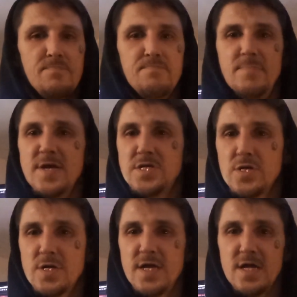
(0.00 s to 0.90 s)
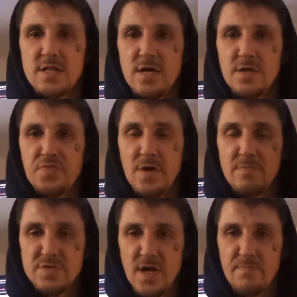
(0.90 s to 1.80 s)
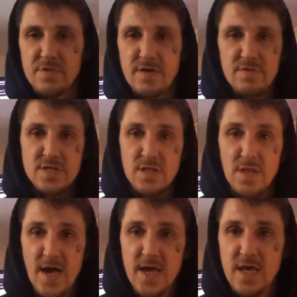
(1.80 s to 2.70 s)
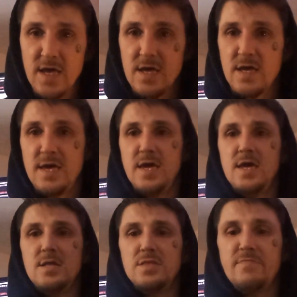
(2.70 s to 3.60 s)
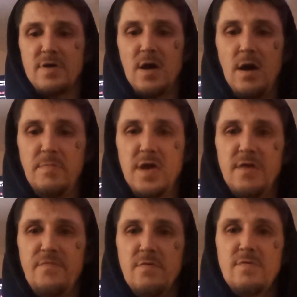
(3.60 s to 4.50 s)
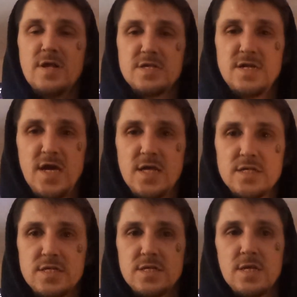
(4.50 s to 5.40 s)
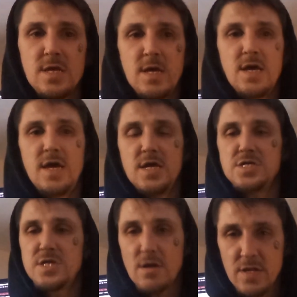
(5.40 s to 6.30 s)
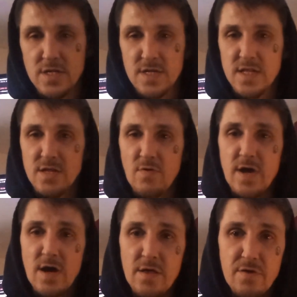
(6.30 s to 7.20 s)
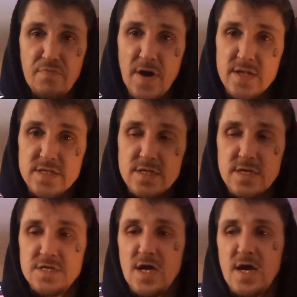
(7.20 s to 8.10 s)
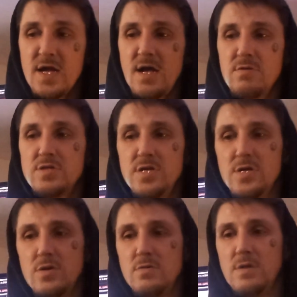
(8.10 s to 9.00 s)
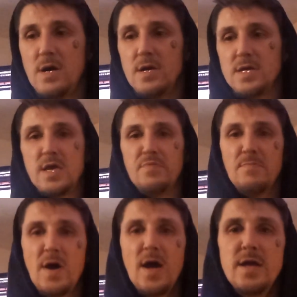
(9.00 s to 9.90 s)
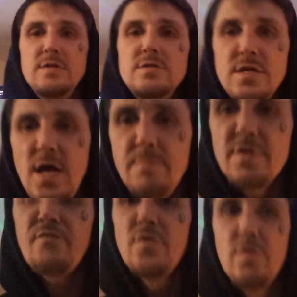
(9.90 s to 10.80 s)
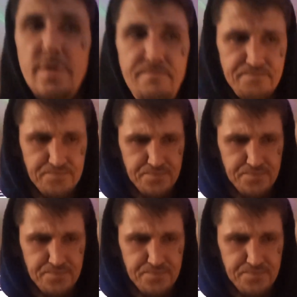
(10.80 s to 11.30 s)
Make sure to hit the thumbs up, give us a like, and leave a comment if it resonates, and share this link the way other Pisces can check it out too. Keep in mind, time is fluid,